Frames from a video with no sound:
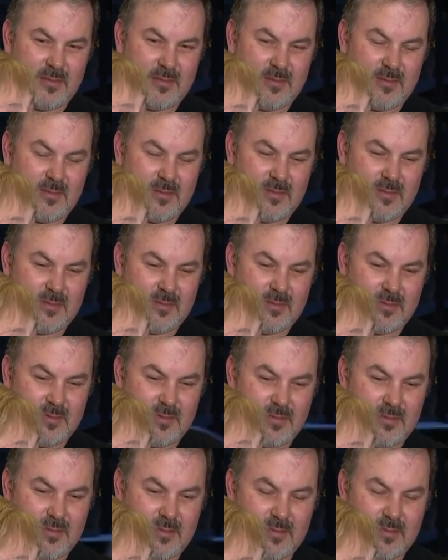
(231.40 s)

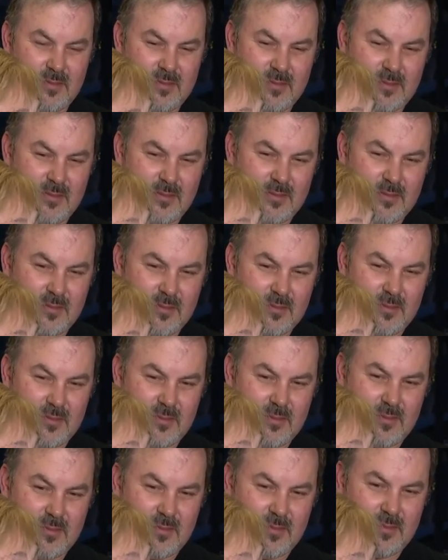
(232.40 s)

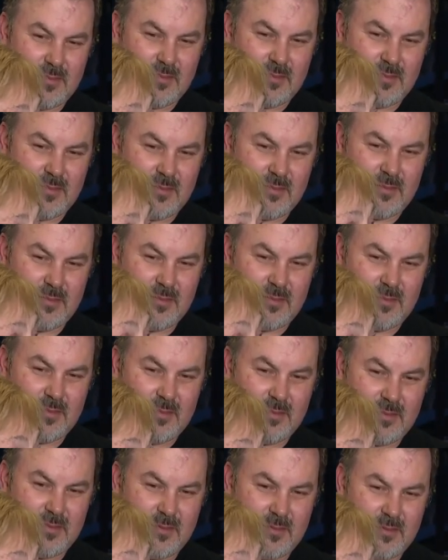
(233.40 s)

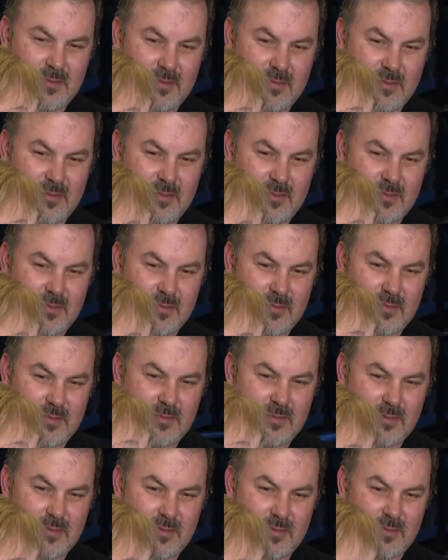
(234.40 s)

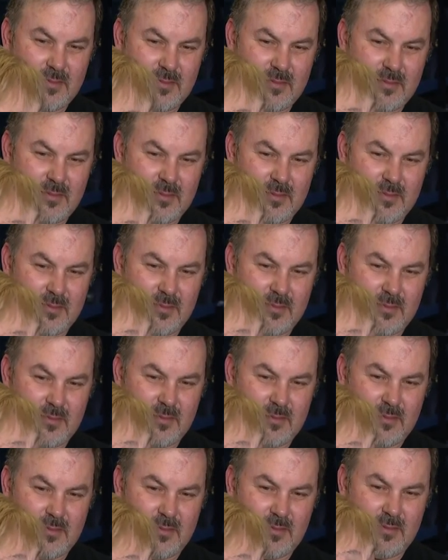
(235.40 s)

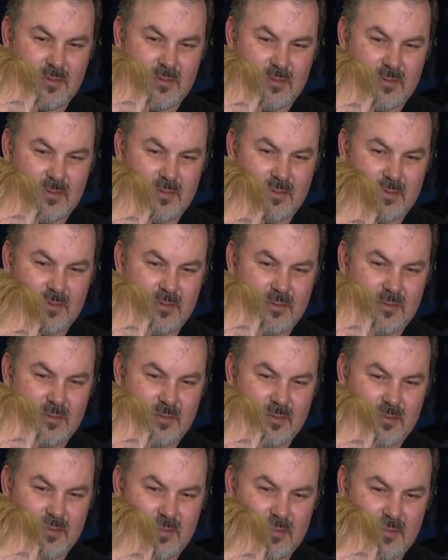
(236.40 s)

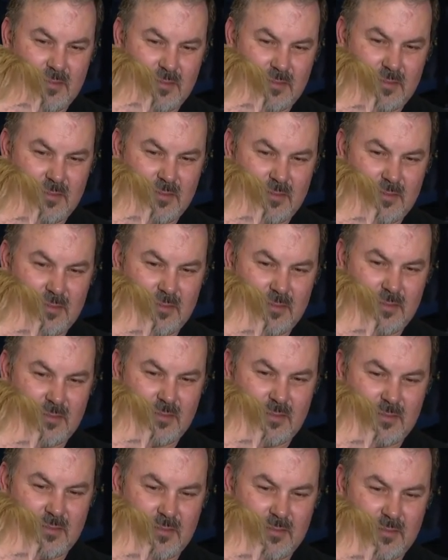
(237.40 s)

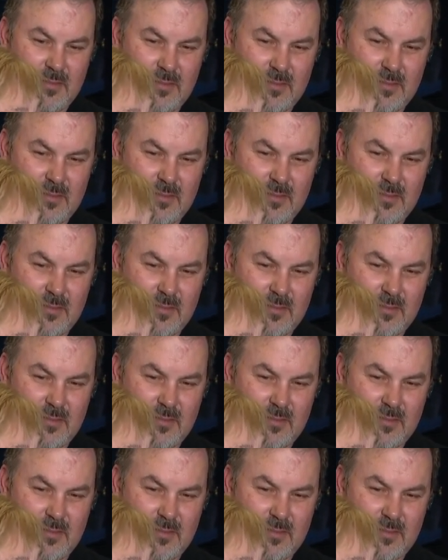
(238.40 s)
This person isn't speaking.